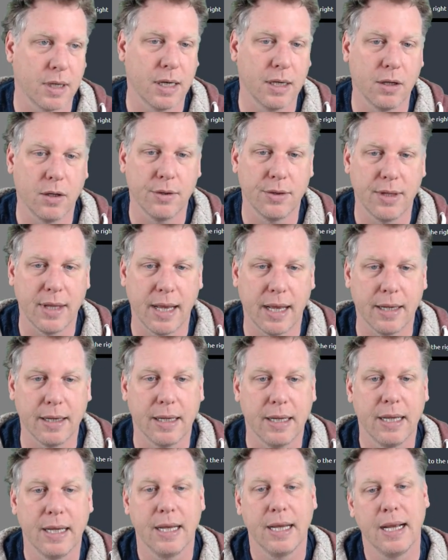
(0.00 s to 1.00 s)
I click on
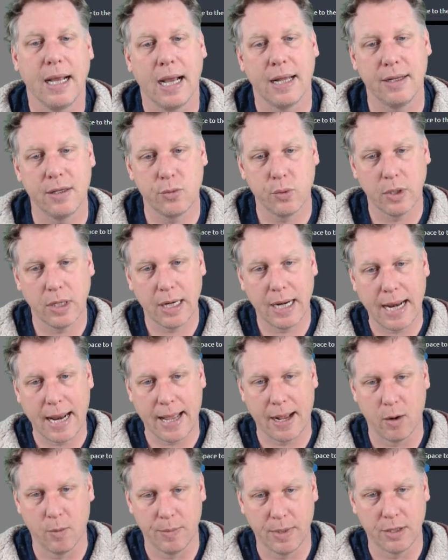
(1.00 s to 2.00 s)
that, and this will
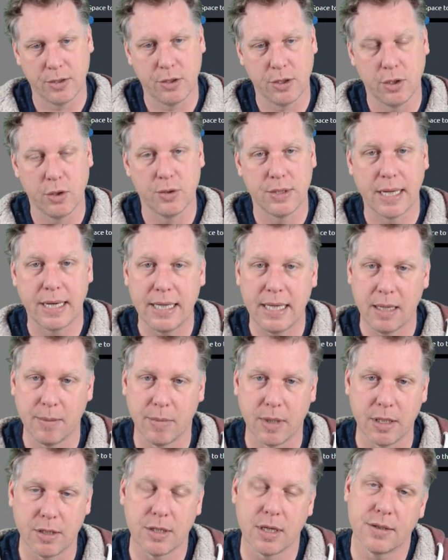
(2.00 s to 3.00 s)
allow me to use any
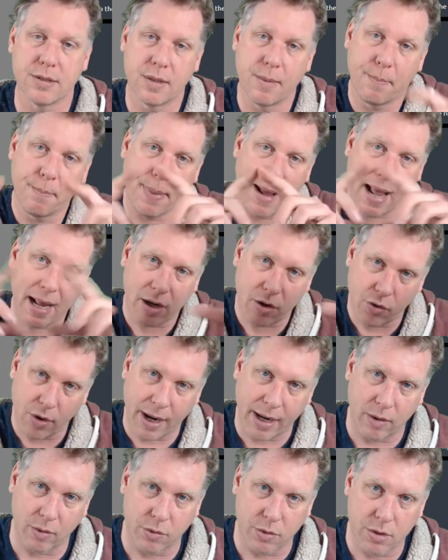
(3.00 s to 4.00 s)
image as the
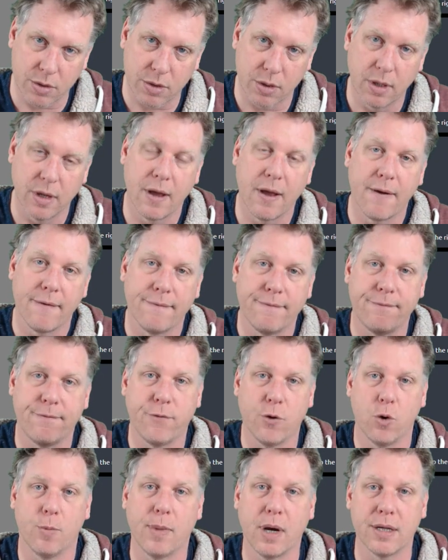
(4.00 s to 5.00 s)
background
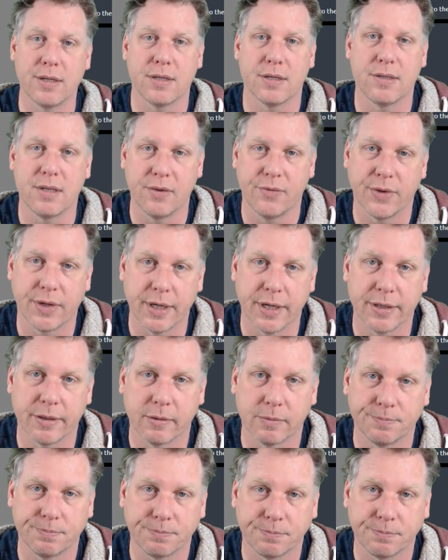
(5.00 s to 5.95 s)
for my certificate.